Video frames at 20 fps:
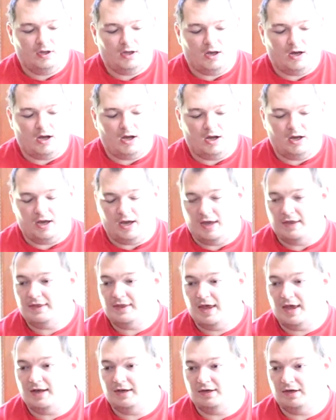and
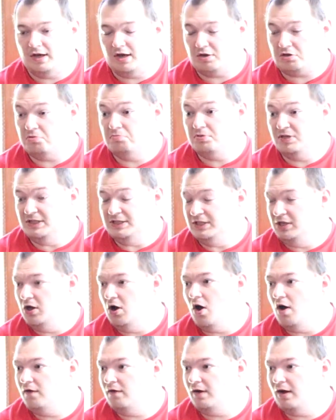then completely
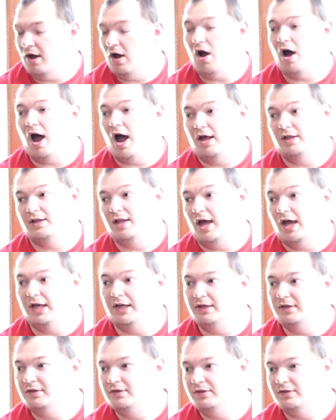online
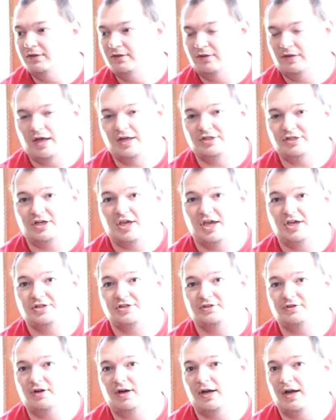
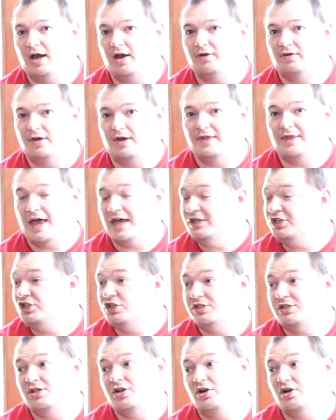education right now. And that's just in